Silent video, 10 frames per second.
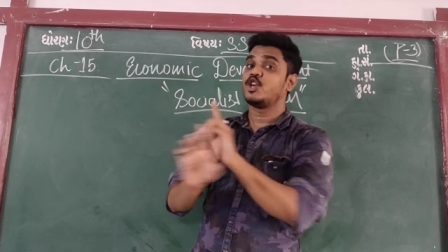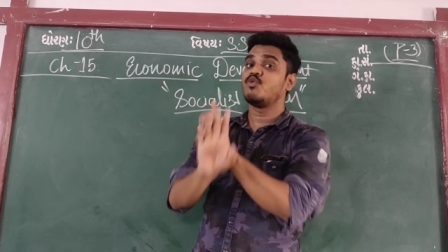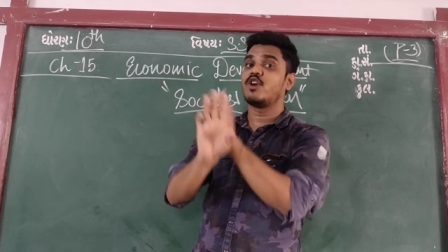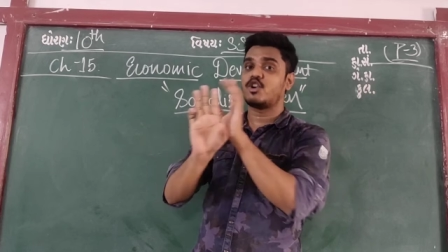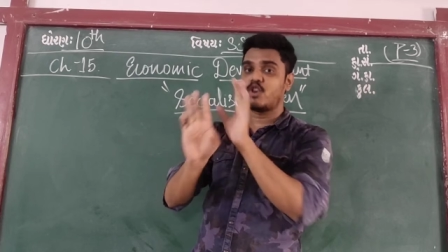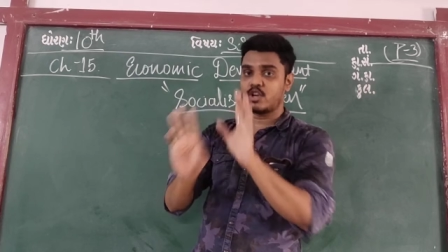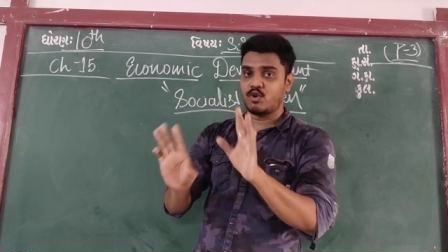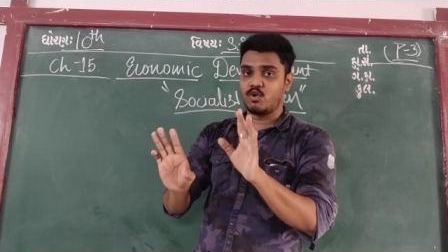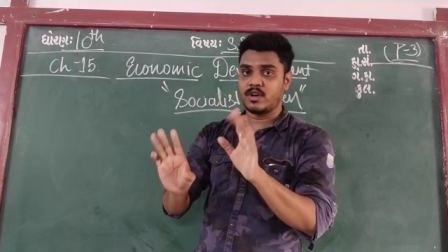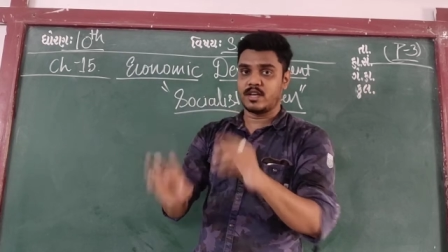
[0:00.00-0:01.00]
You are not
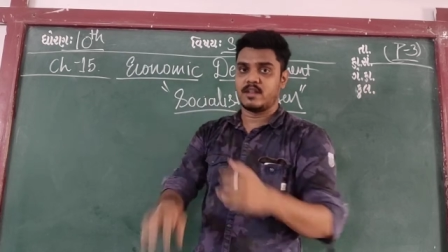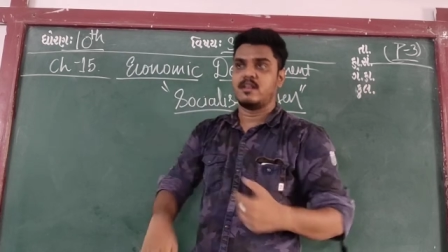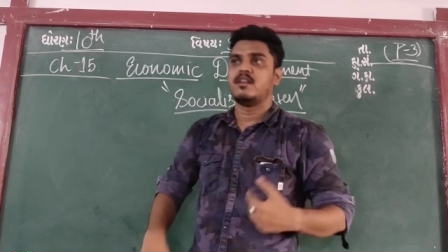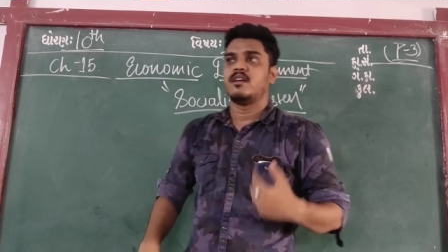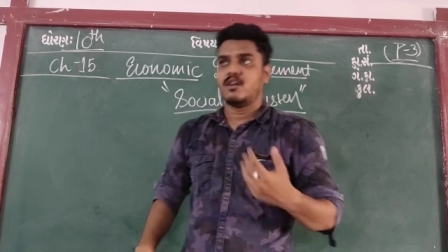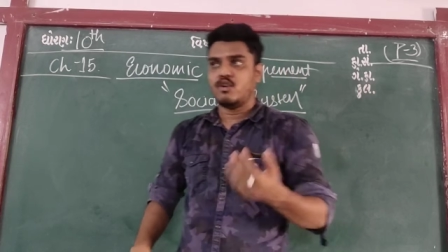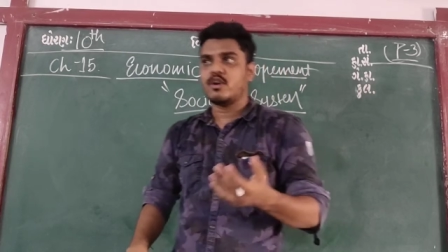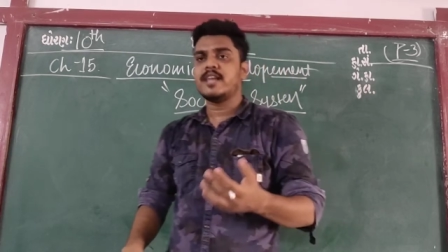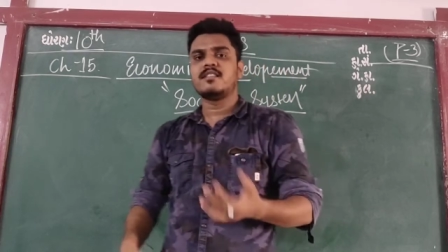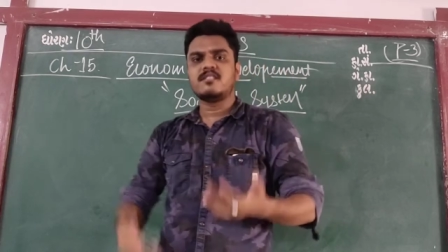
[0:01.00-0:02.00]
an owner.
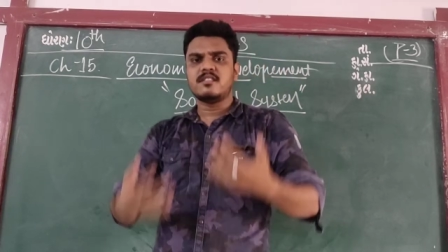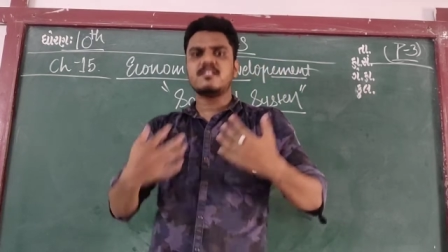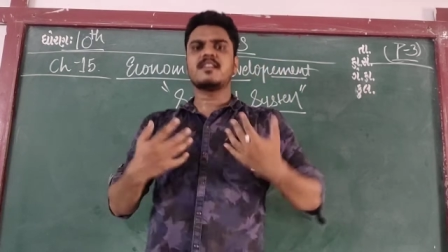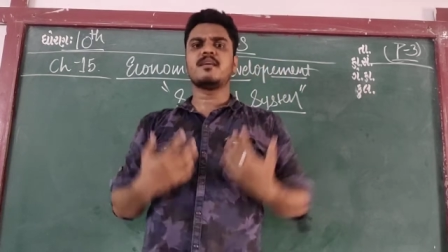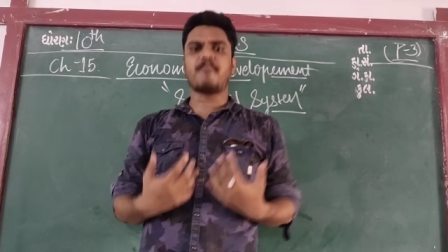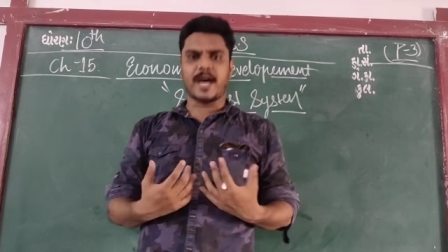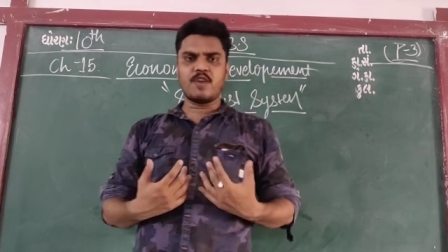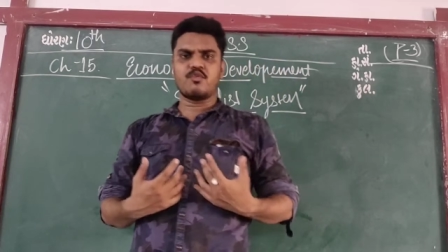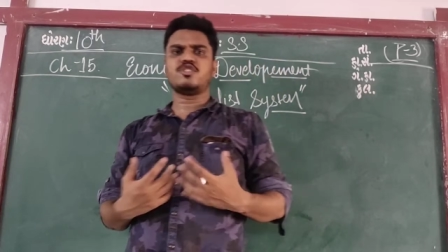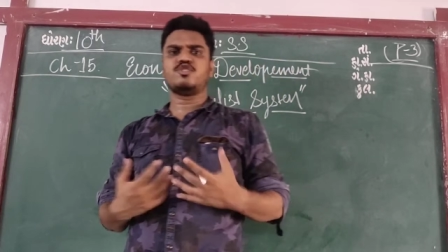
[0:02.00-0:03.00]
Okay, these are the
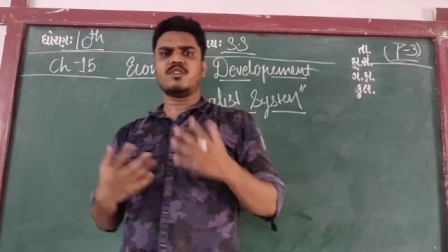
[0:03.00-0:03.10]
my words.